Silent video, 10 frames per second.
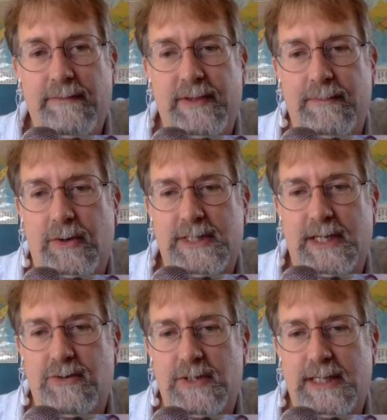of the most
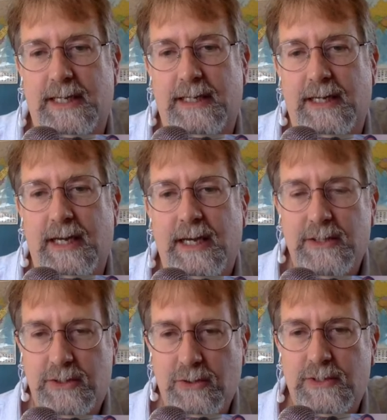interesting
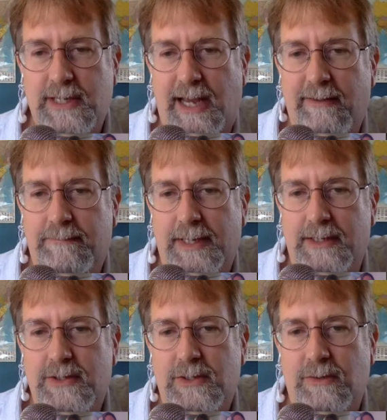zoos I have been
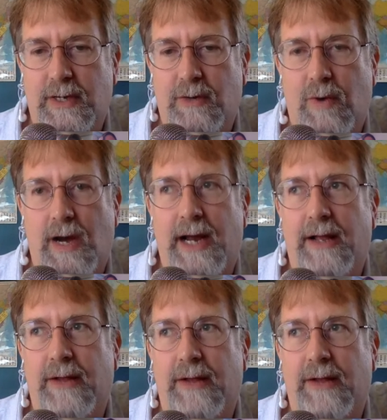to in a
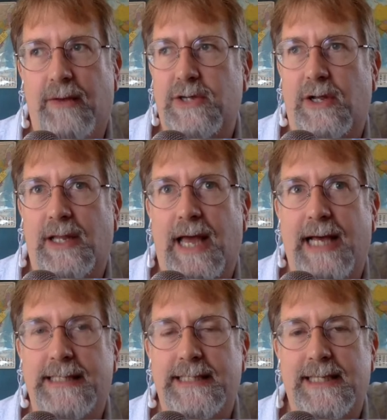while, which I saw
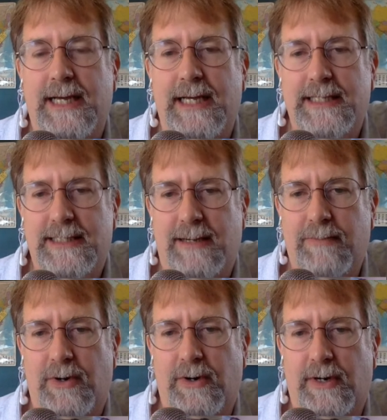last
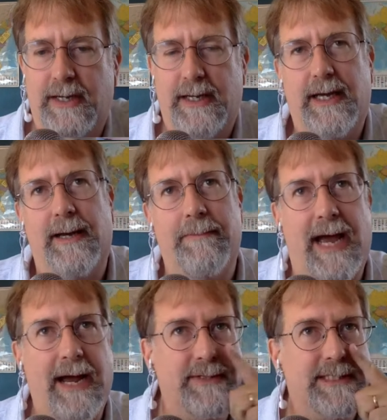summer
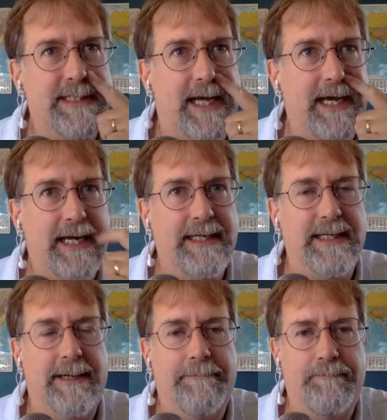
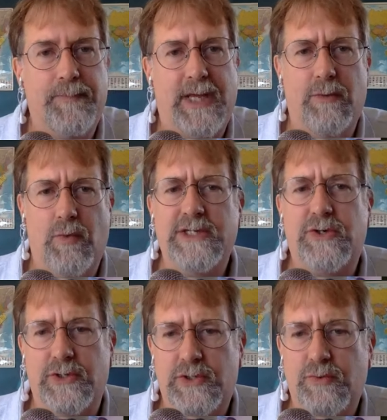outside in
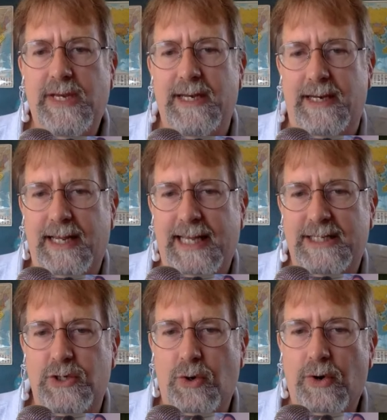western Sweden, and
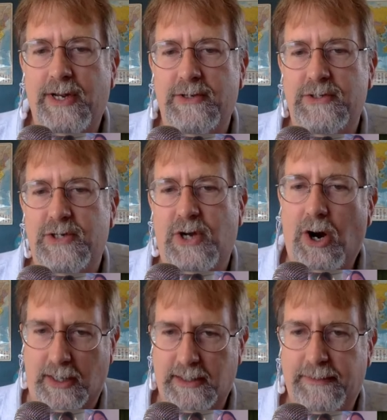that's Norden's
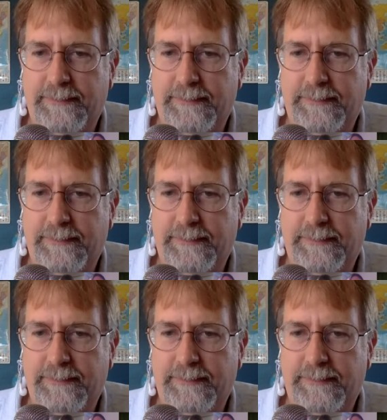Ark.